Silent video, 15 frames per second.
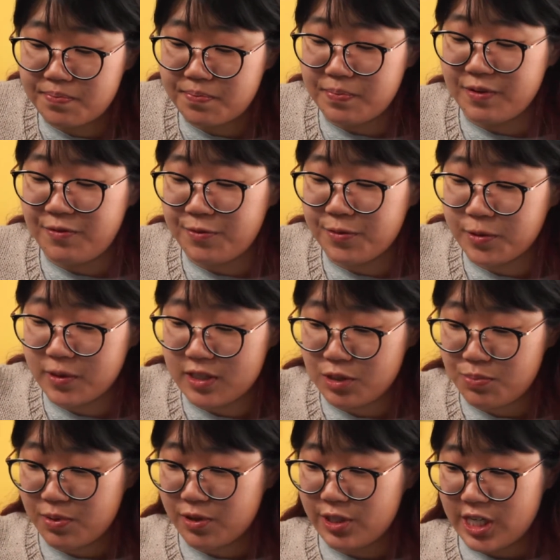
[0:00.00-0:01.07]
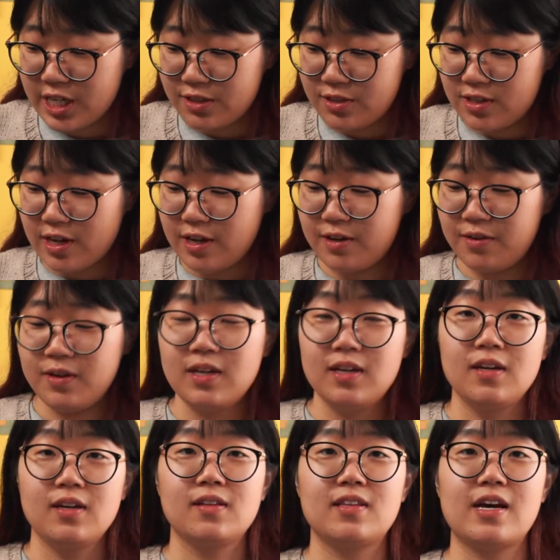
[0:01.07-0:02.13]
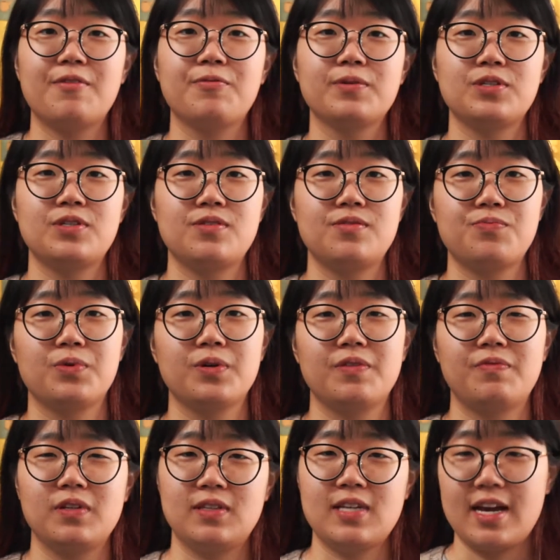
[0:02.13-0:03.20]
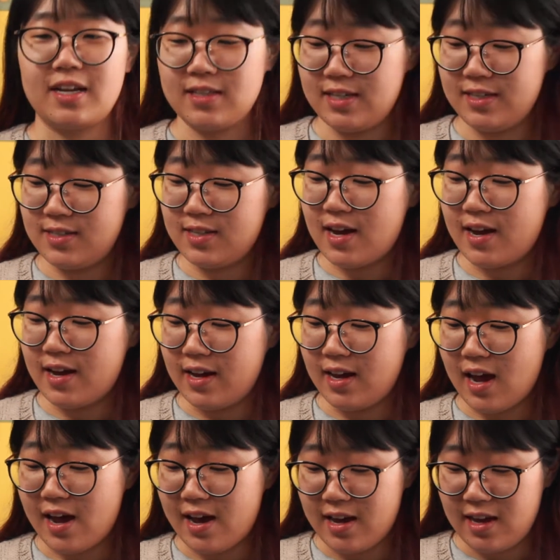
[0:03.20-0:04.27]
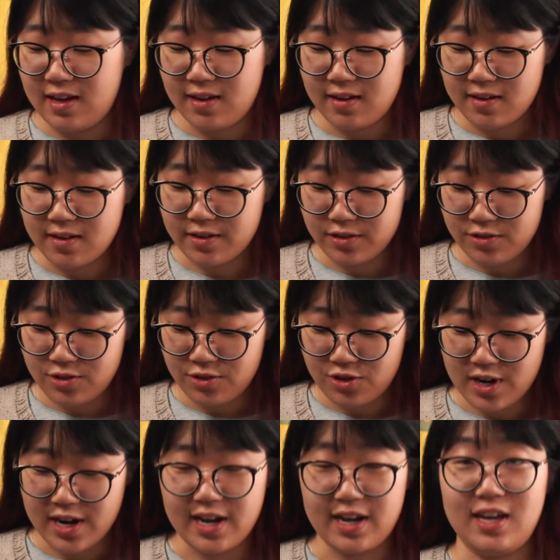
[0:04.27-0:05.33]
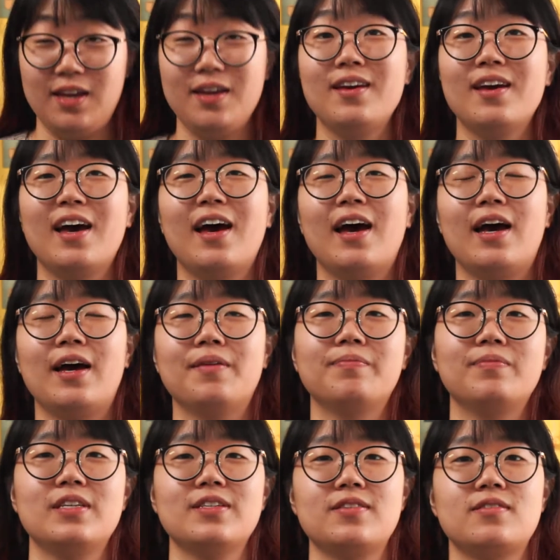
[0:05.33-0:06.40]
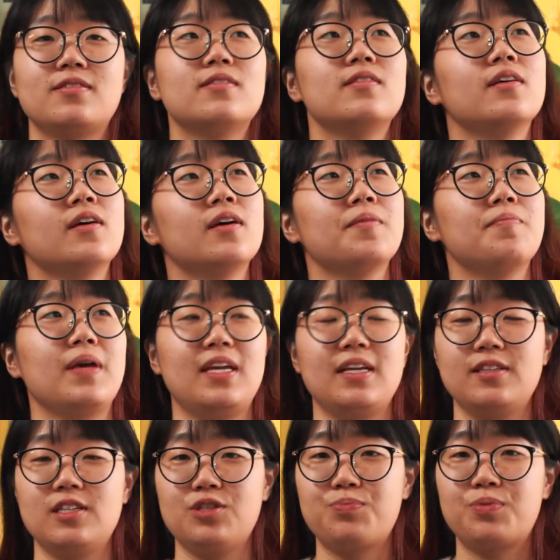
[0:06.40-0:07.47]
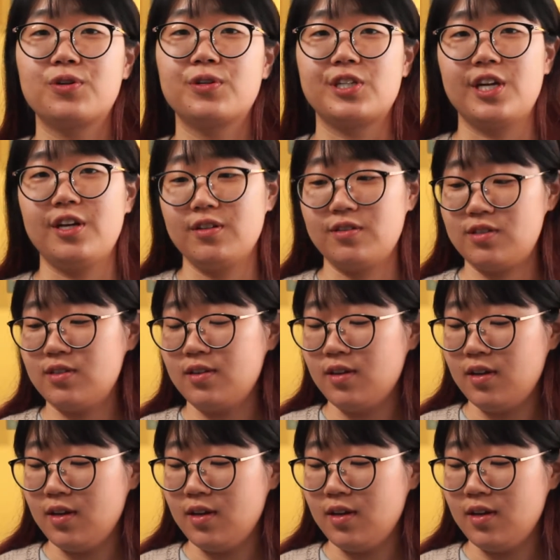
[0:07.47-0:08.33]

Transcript: before this project, so that was one of the techniques that I got to try making this project.